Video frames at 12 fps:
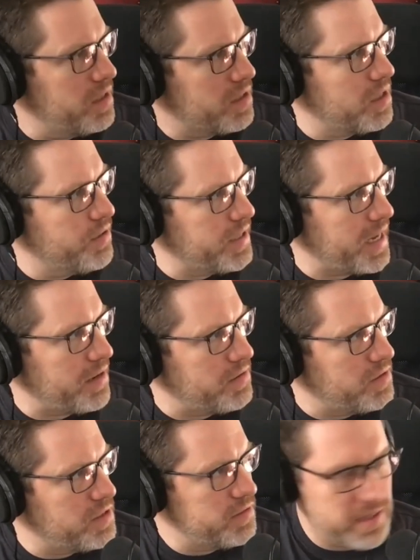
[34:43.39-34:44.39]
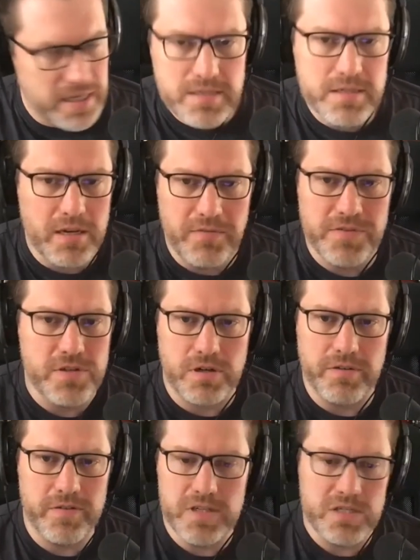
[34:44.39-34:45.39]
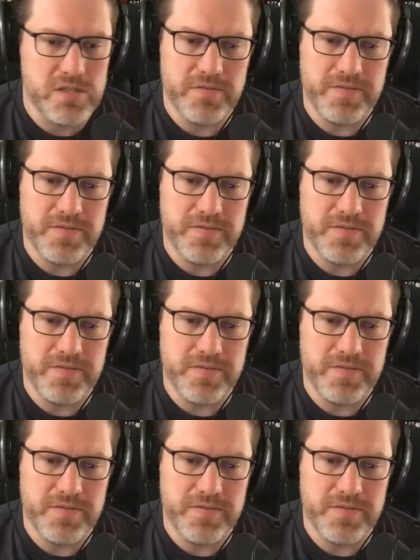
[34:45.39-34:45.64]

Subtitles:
And going out and doing landscape photography is